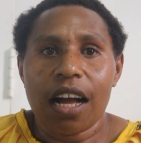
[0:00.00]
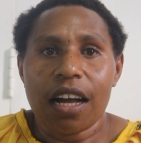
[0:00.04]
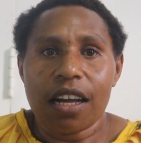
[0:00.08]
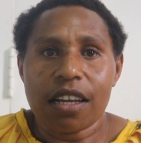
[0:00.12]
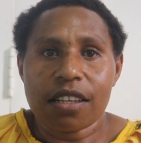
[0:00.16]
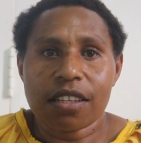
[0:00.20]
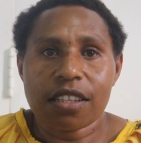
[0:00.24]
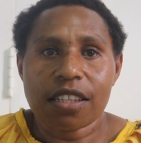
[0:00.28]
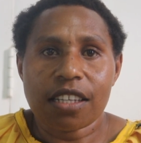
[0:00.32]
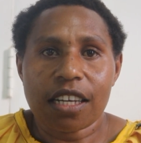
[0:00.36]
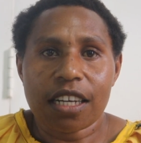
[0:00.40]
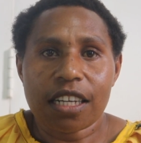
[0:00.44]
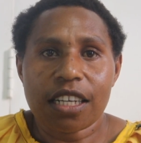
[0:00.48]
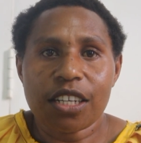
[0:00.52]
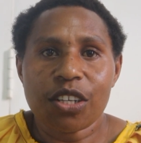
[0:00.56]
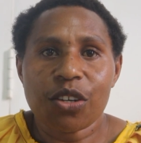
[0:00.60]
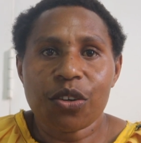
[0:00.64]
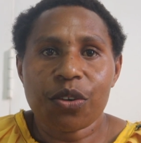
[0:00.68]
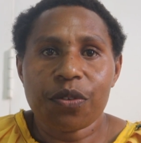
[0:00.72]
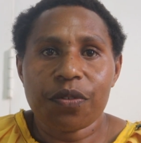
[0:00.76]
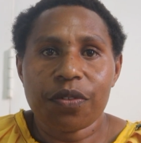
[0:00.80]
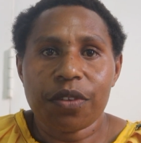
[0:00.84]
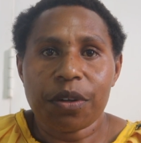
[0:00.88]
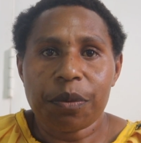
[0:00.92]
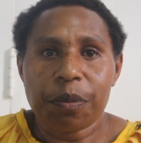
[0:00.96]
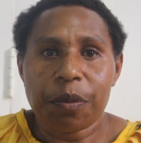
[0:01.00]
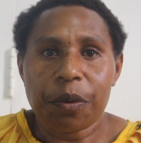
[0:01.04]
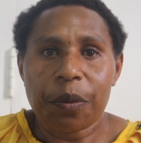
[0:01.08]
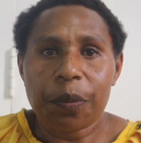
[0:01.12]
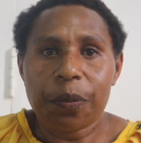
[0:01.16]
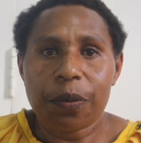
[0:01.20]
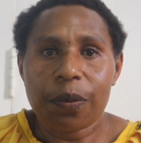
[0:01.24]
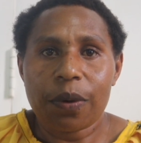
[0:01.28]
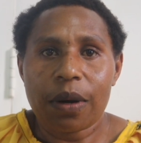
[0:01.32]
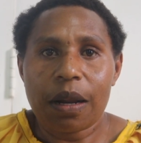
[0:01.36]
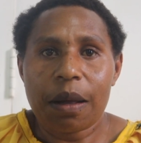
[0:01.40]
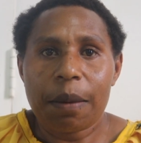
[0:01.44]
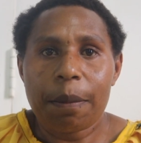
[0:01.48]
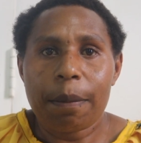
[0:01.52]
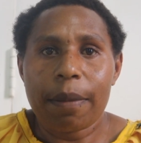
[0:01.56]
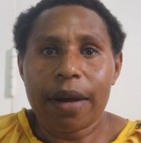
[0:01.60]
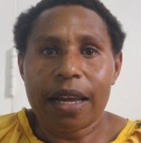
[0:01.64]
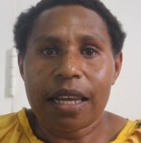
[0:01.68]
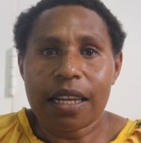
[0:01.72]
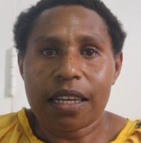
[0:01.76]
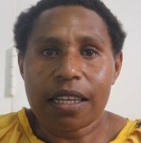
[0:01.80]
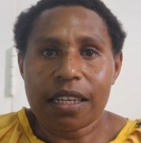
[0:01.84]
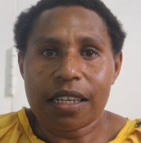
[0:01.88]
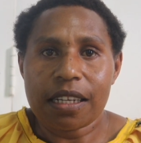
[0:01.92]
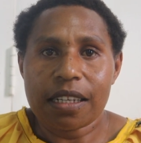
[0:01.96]
a study of the popular
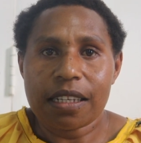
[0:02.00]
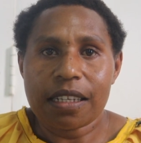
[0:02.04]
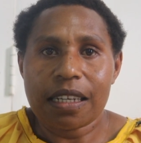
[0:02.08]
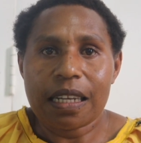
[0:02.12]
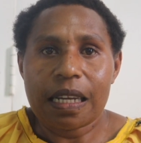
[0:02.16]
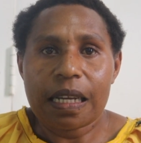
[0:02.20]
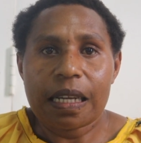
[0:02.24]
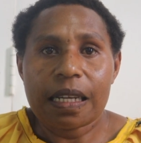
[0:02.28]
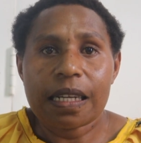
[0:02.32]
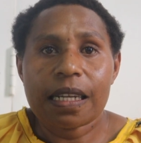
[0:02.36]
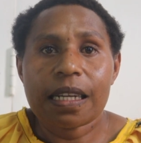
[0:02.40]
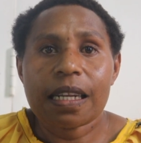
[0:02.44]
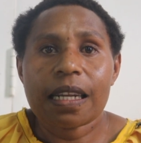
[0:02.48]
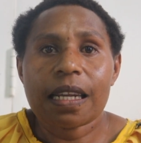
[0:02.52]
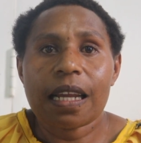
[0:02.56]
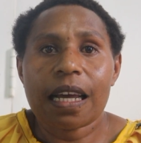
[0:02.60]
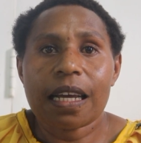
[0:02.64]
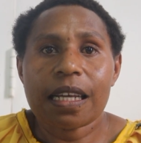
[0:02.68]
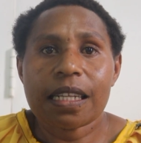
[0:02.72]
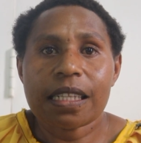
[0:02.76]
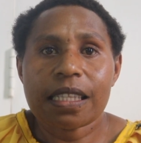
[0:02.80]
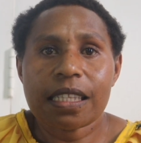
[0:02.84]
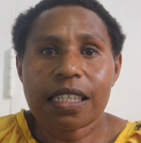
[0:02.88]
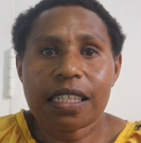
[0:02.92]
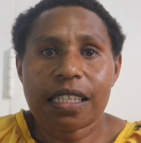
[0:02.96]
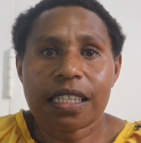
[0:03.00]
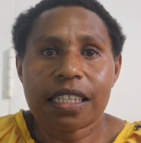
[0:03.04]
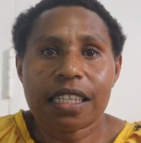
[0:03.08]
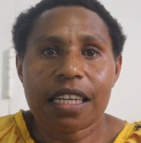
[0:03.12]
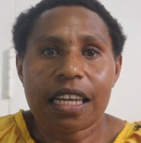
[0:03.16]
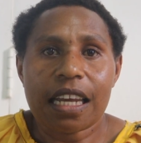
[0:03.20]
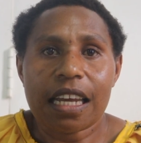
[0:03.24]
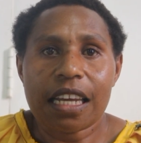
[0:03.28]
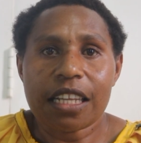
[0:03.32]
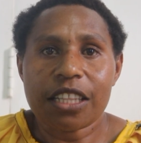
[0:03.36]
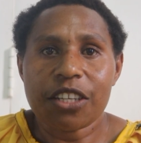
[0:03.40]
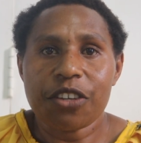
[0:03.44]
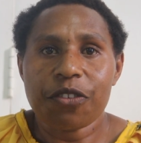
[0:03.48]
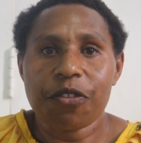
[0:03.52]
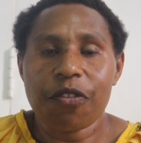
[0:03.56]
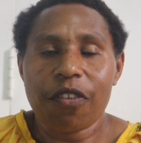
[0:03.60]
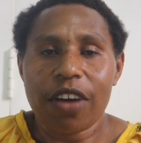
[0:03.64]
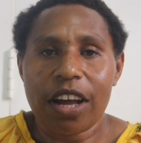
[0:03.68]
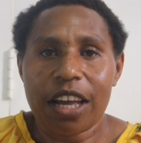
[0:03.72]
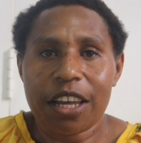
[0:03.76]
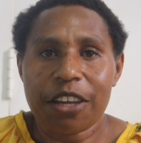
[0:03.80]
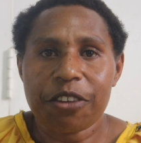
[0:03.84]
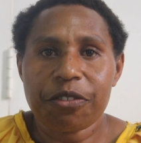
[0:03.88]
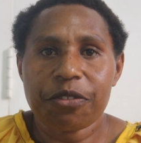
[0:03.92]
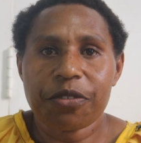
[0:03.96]
minded in
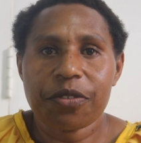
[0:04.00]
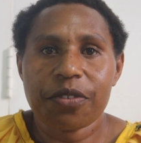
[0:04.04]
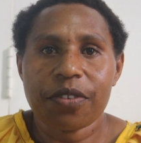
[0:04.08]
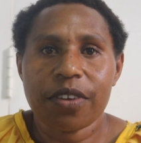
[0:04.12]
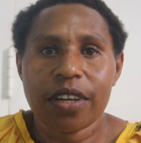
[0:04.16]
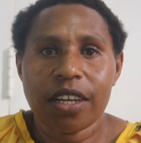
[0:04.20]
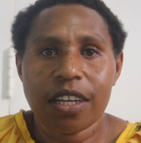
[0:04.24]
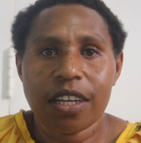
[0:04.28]
1985.